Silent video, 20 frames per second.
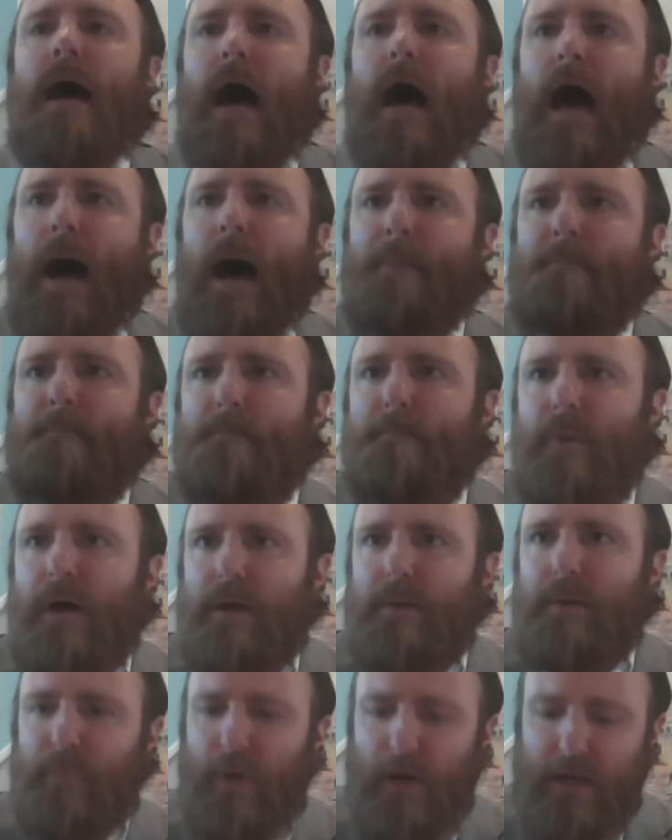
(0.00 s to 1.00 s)
Um,
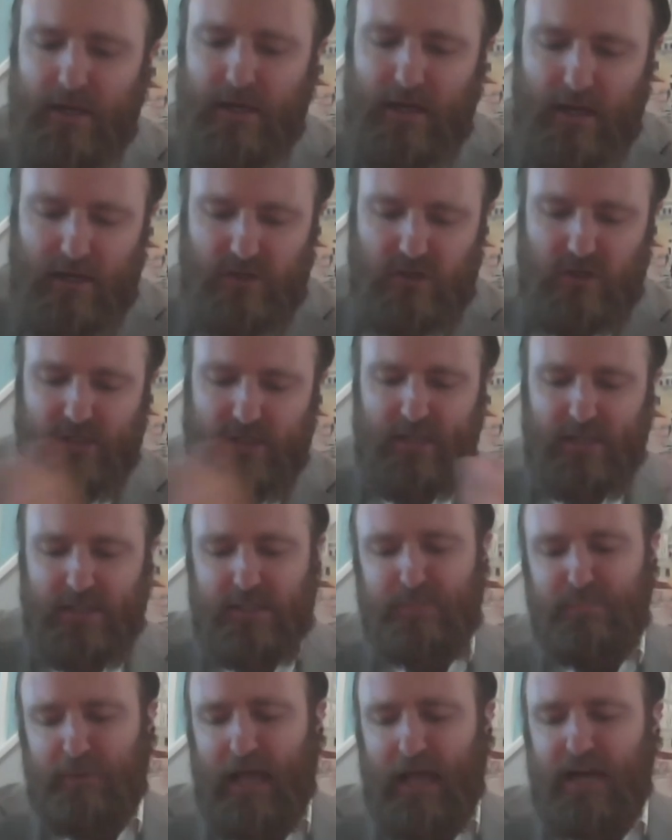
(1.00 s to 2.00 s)
but, but just
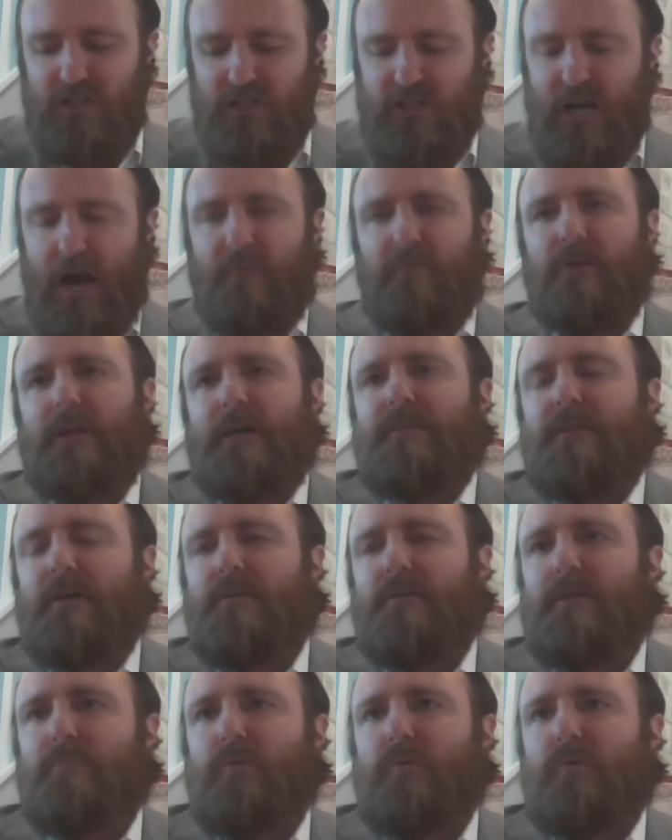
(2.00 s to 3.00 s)
explain generally
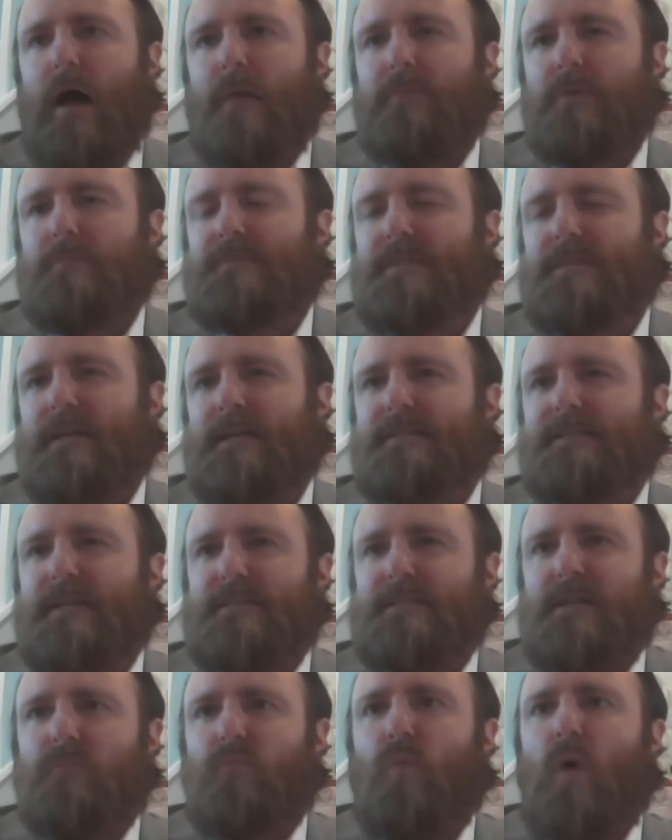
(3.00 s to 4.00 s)
the, the problems that
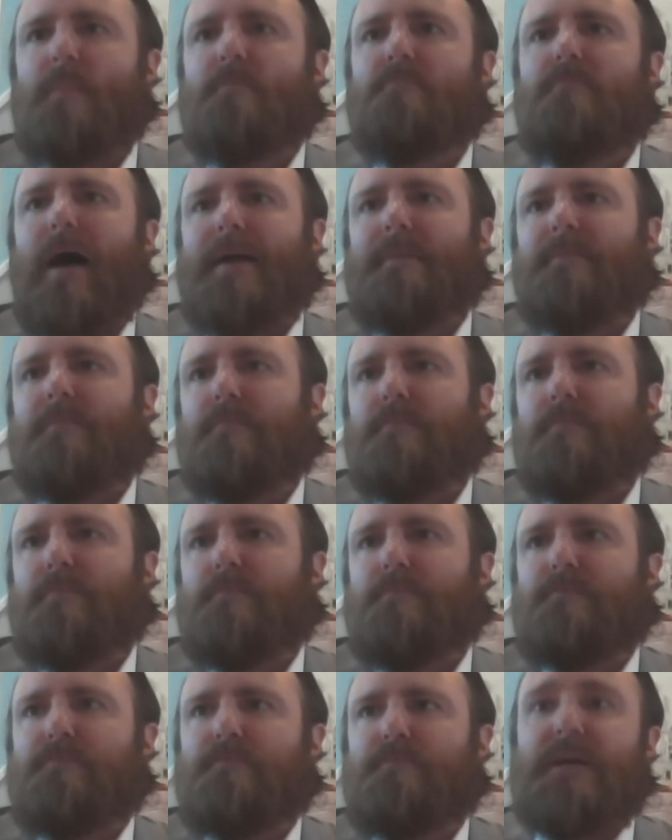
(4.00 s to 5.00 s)
exist and what might
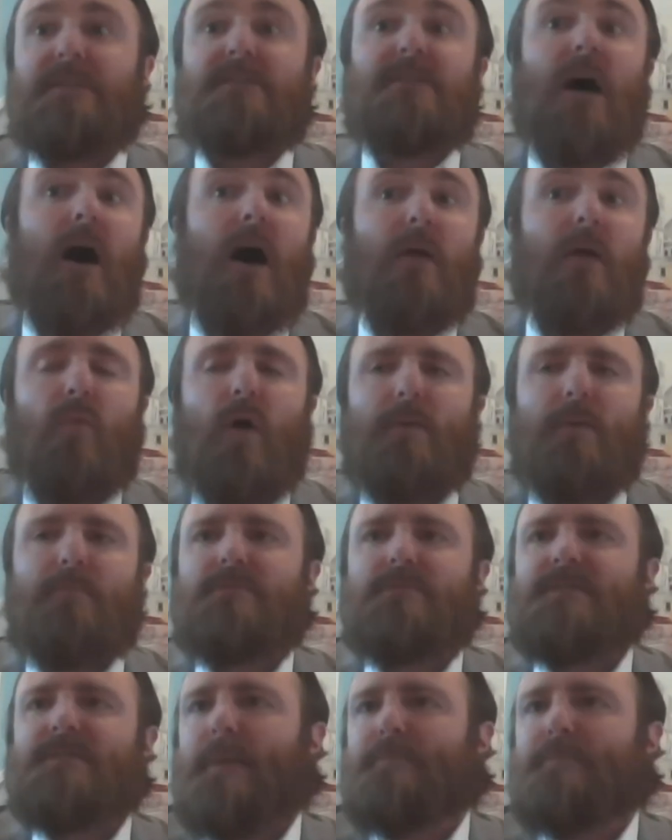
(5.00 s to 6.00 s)
be done, what
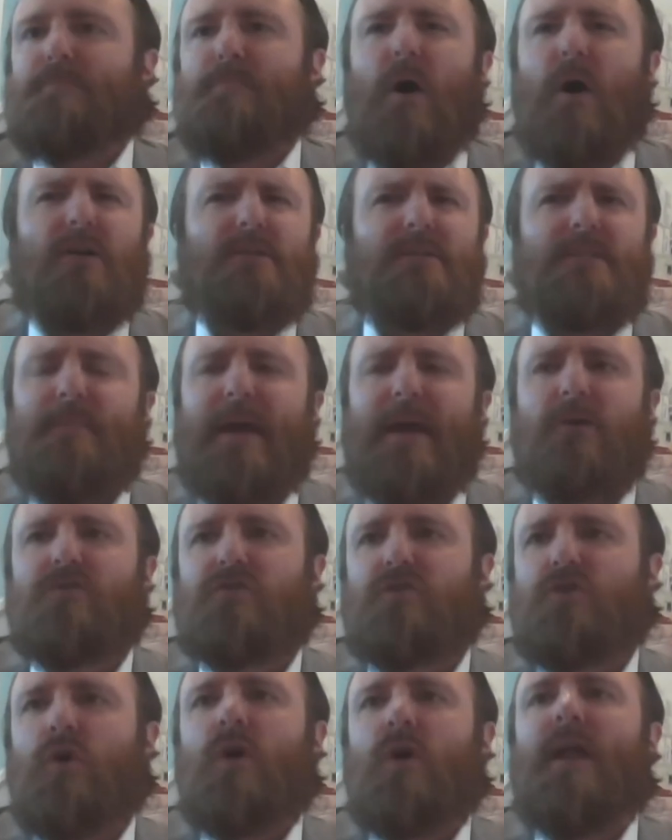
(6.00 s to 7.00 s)
steps
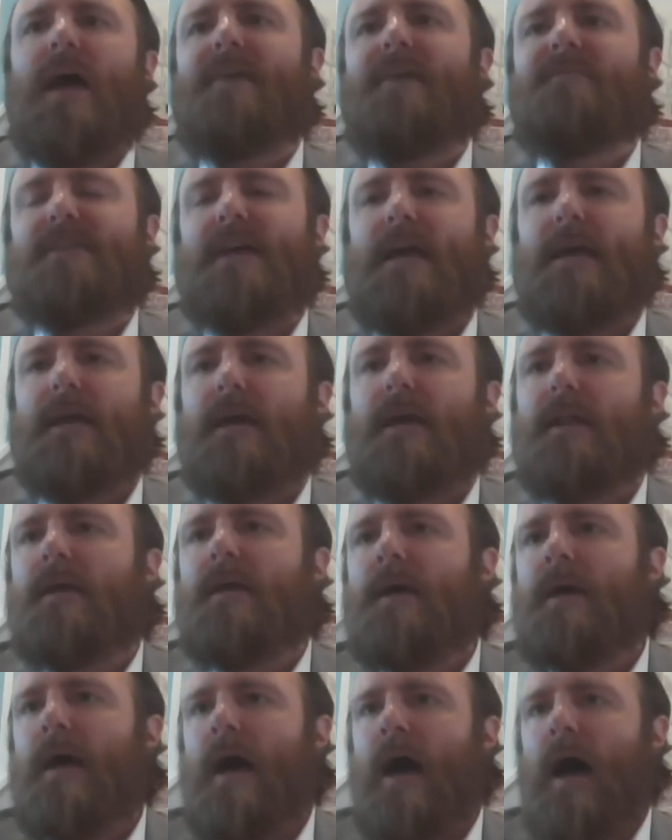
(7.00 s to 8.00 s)
policymakers could have taken
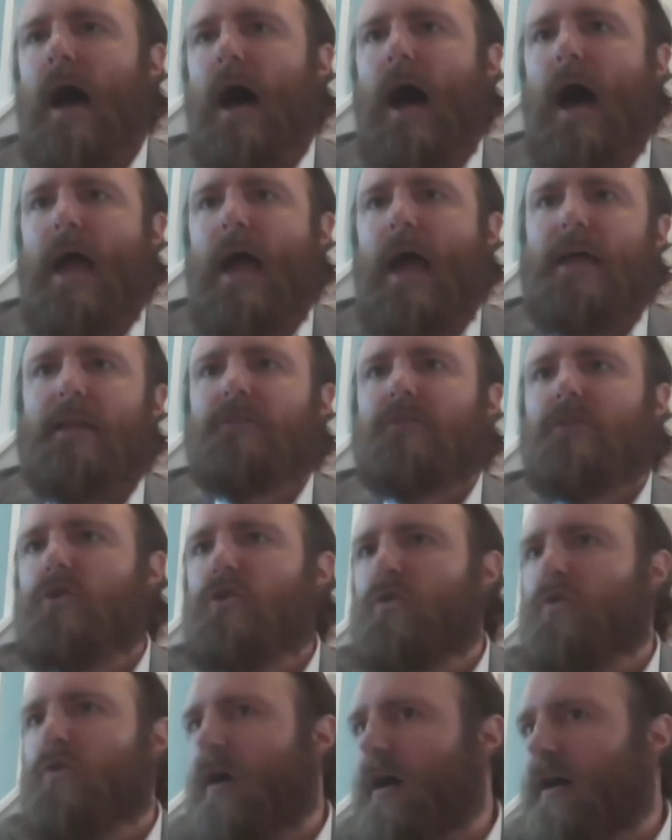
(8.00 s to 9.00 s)
uh, in
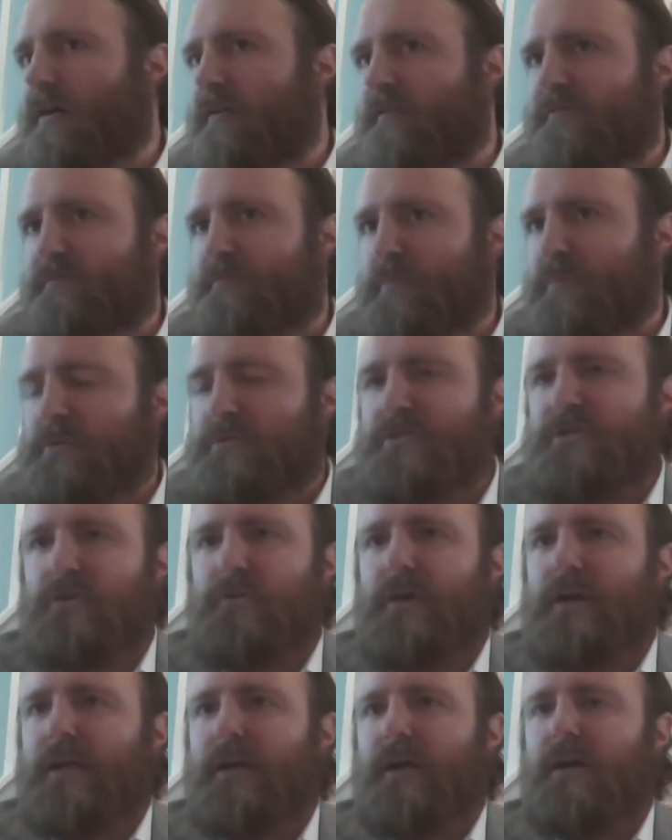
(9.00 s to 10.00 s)
lieu of
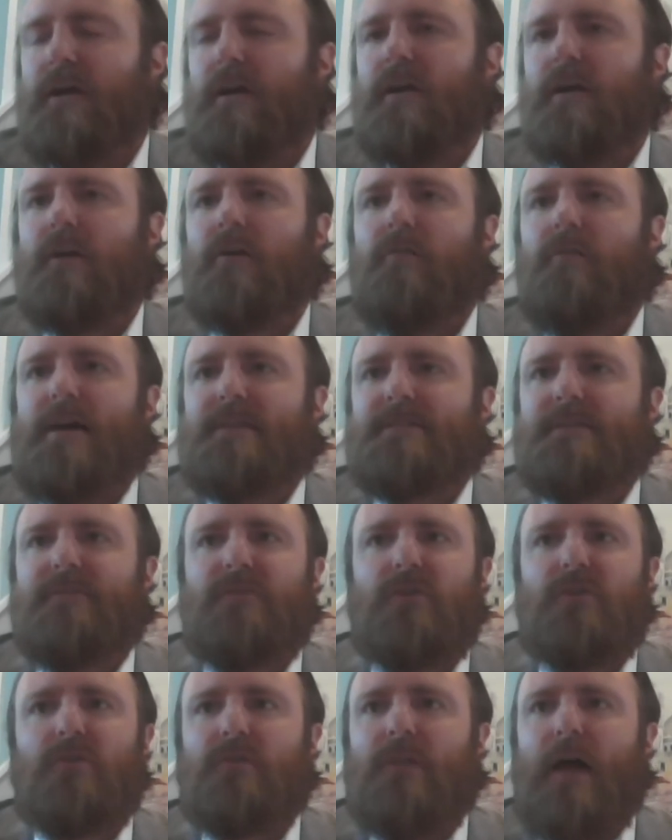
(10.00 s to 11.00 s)
pursuing an aggressive
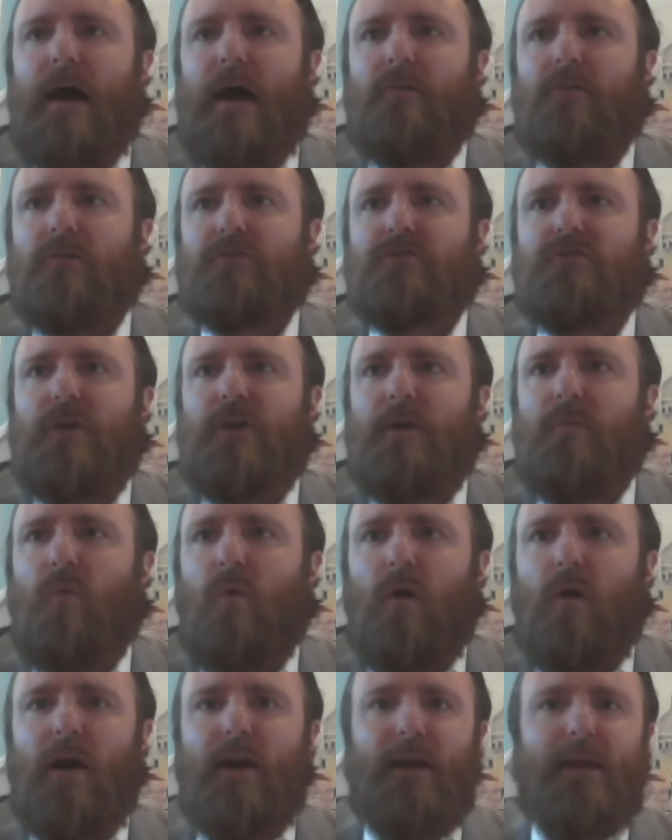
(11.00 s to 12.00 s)
unilateral trade
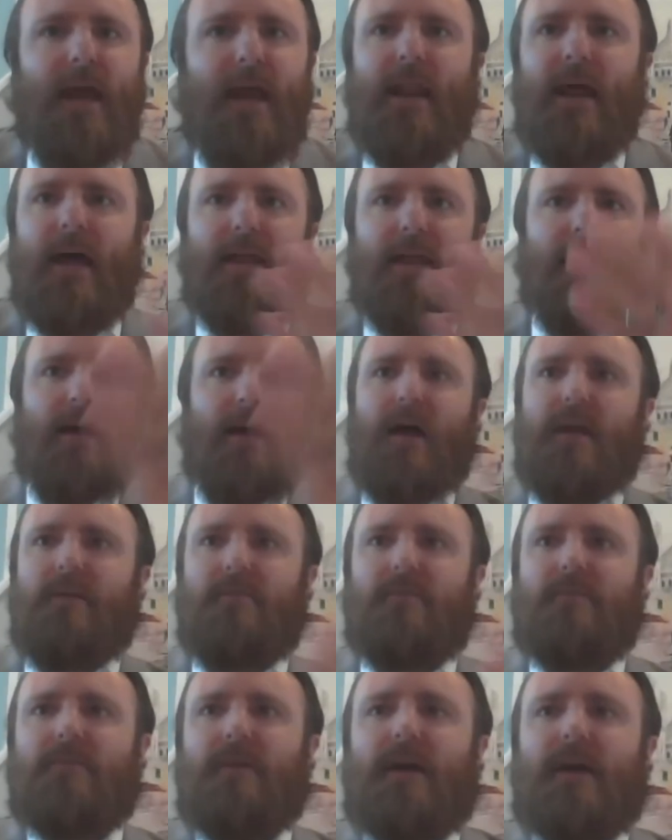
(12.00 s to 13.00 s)
war. And again,
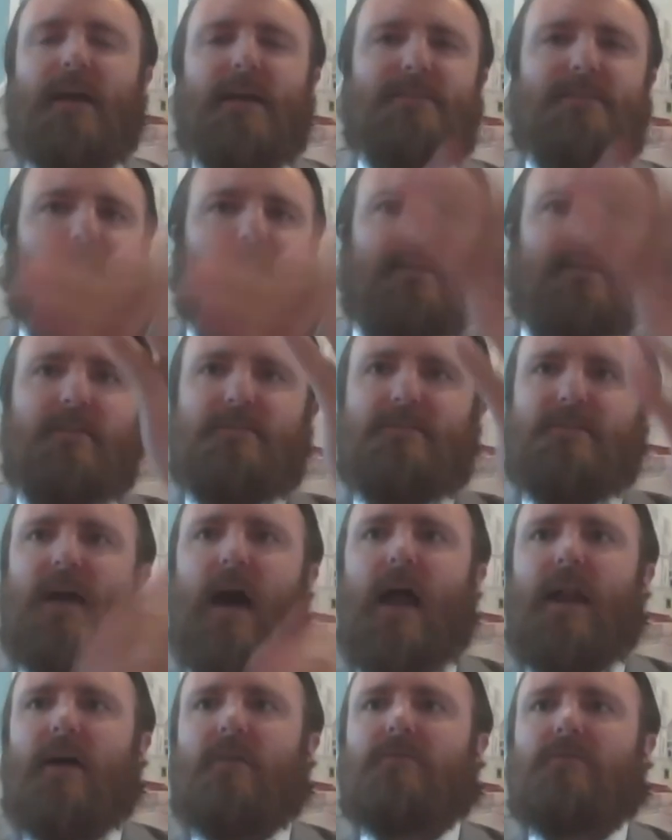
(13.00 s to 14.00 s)
I, I guess like
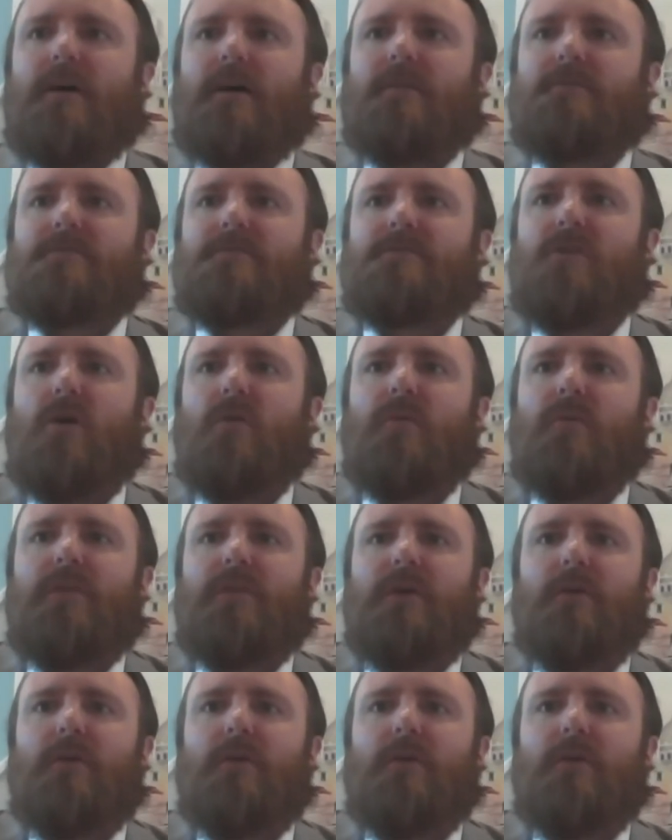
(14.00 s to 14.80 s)
Scott, I'll, I'll start with